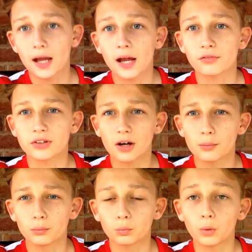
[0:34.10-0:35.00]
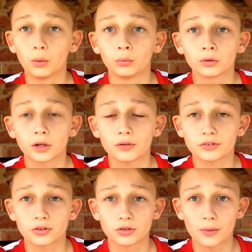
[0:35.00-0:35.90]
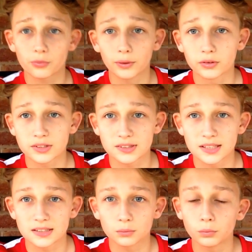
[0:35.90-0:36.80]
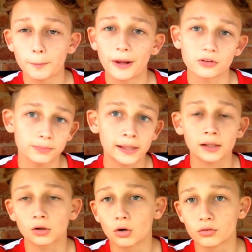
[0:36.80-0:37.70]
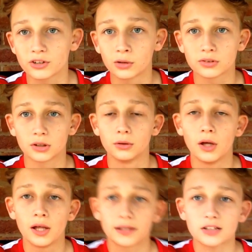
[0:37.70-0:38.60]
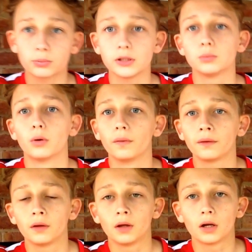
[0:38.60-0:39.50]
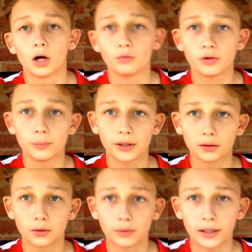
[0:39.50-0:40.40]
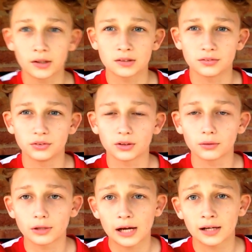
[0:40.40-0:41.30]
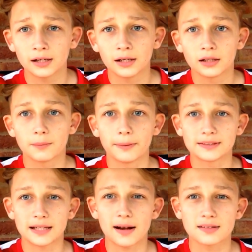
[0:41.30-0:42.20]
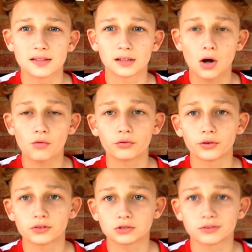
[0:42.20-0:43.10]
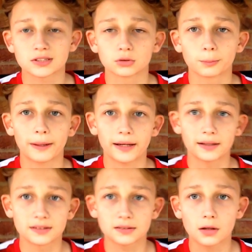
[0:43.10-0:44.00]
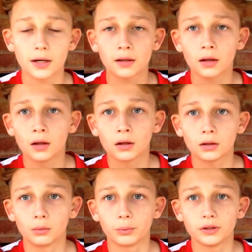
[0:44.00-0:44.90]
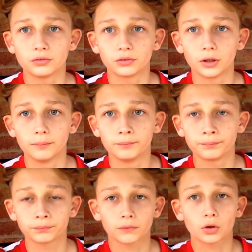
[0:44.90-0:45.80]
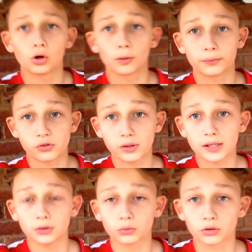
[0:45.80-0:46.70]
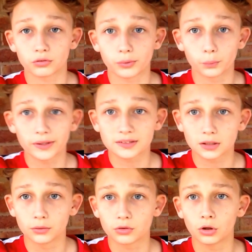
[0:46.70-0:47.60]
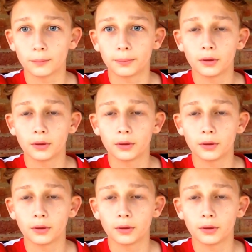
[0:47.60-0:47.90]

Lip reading: every time, well, the other two times we lost this season, we bounced back and got a result. So that's what you want. And hopefully we can do that, because if you do that, the mentality and the confidence is restored back in the side. You know, we've got an opportunity also if we win to go top.